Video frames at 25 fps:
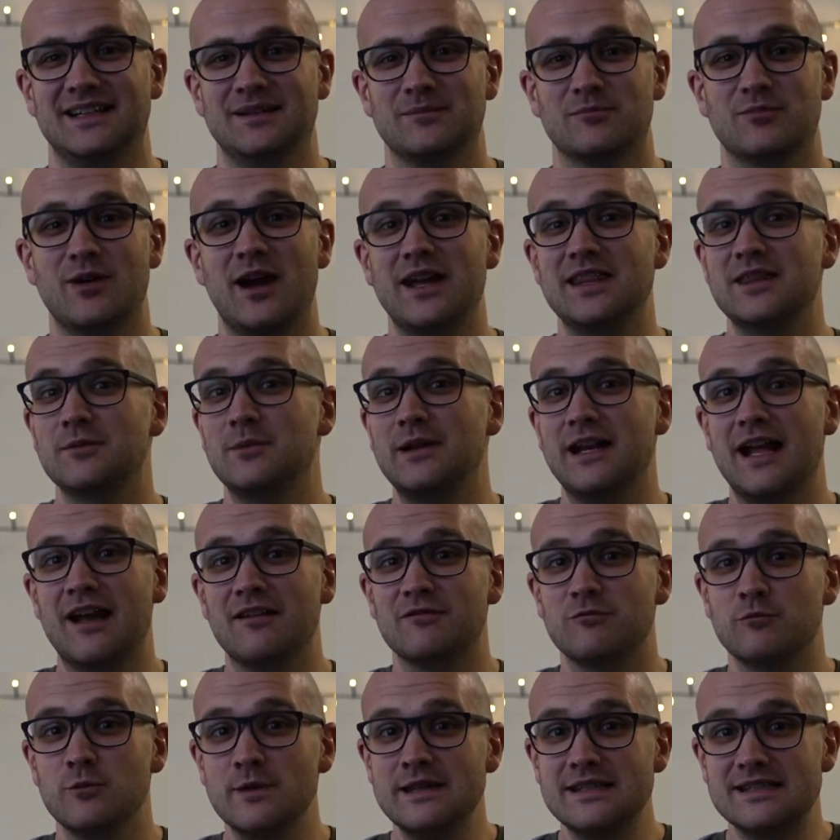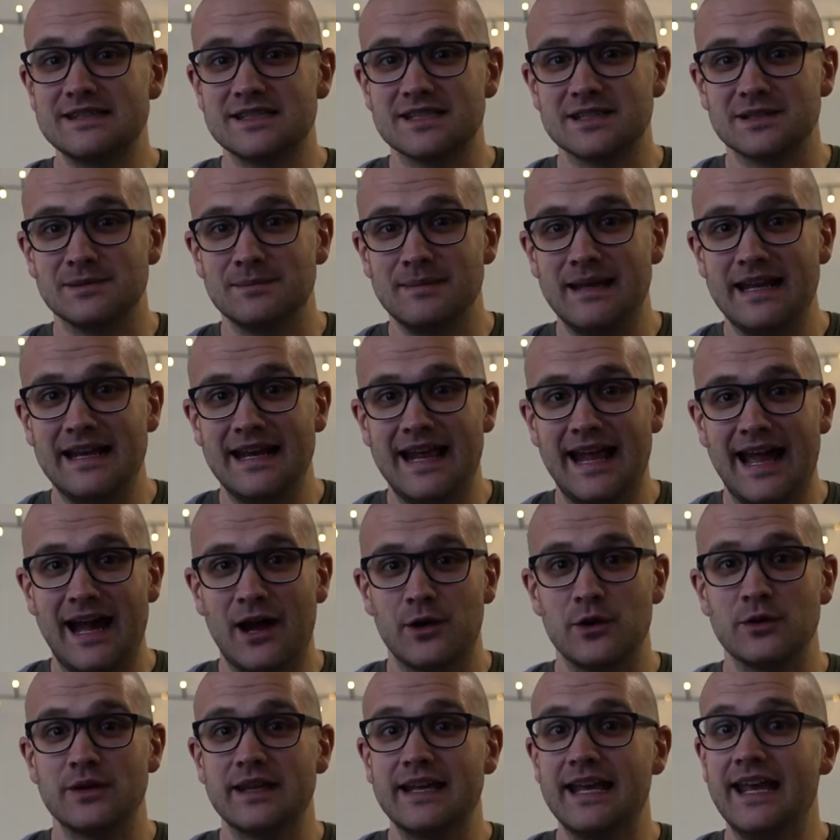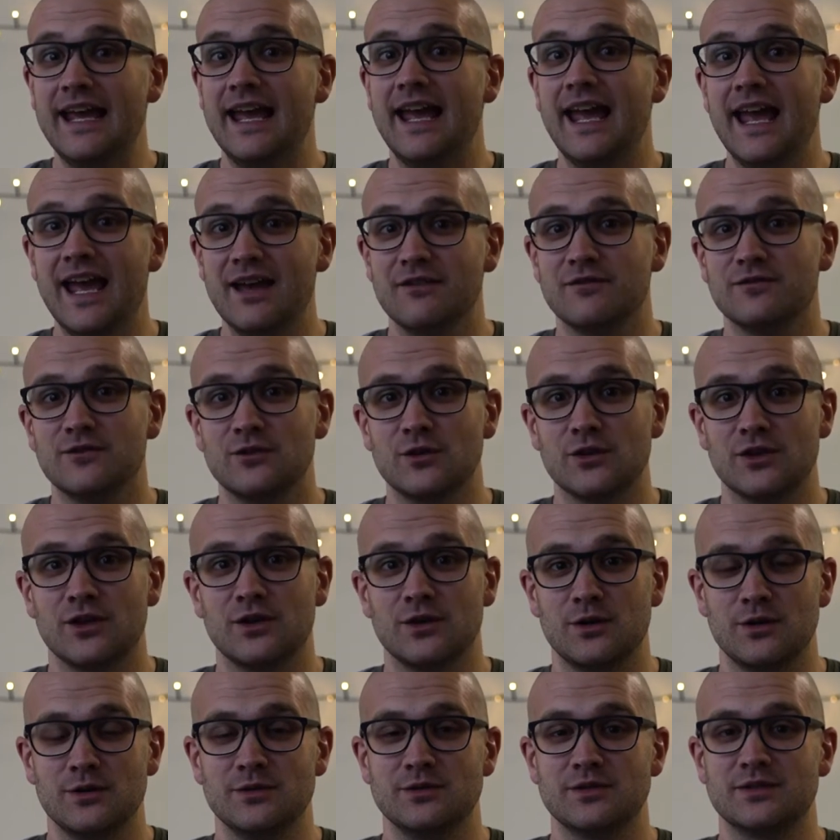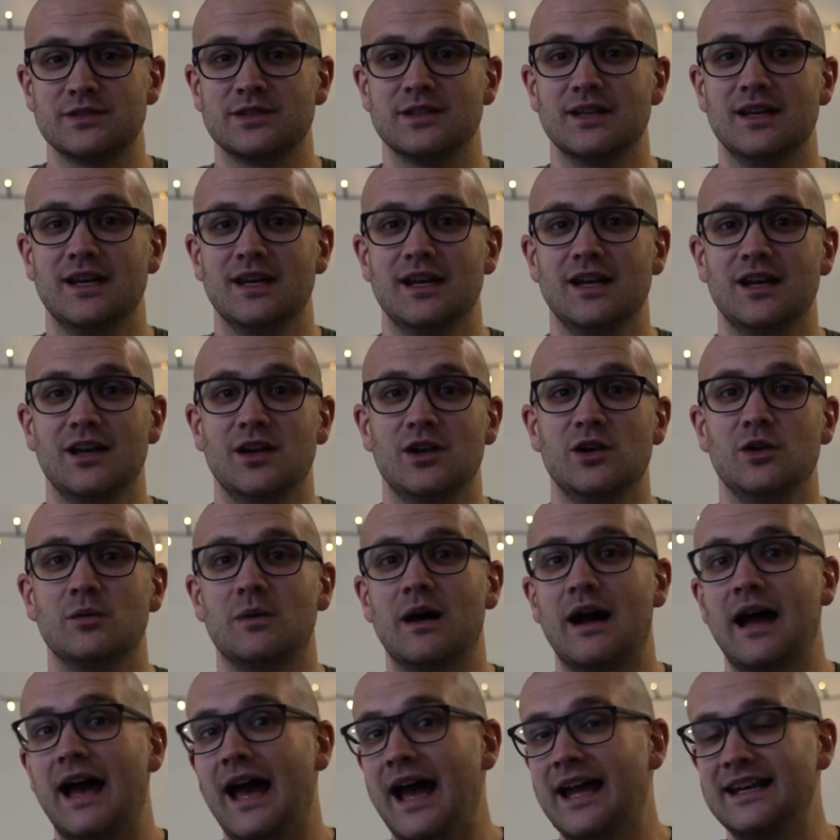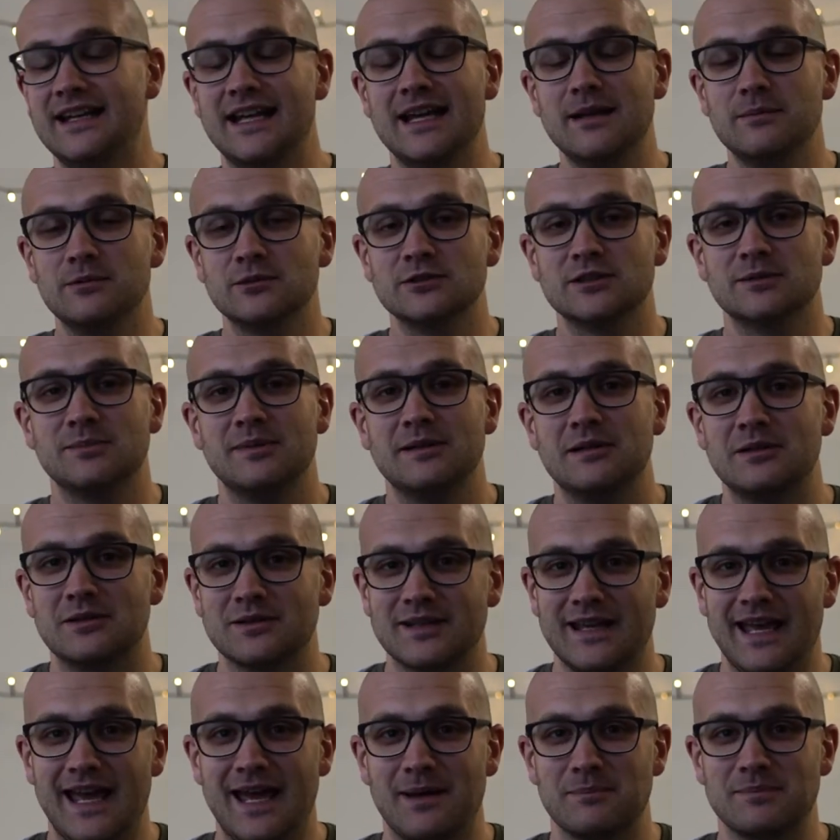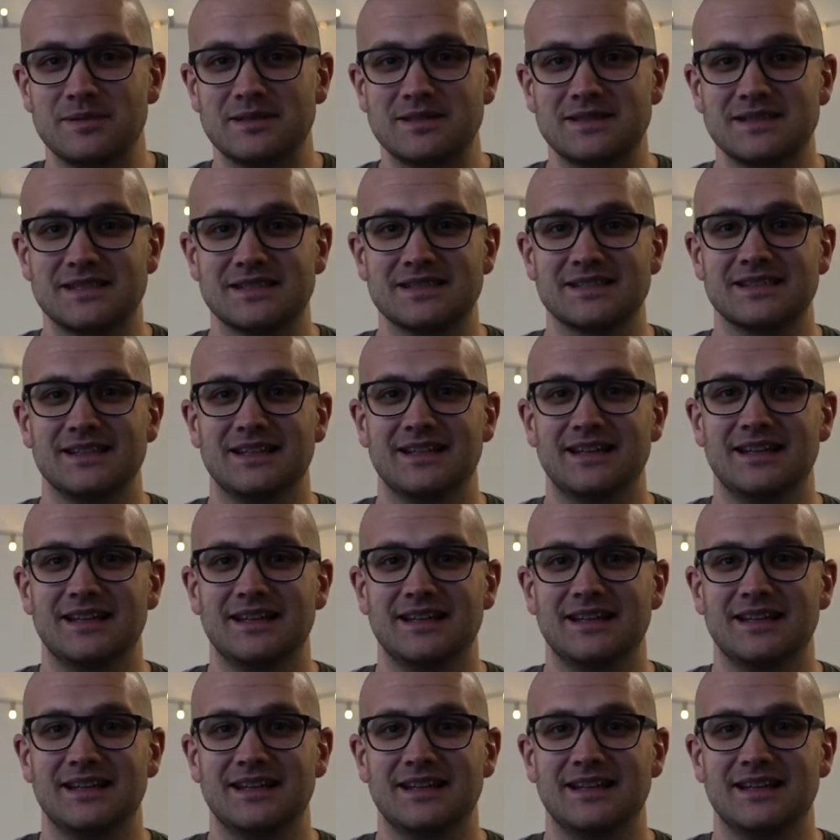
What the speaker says: Pray that we'd have wisdom in how to care for those who are unable to be on campus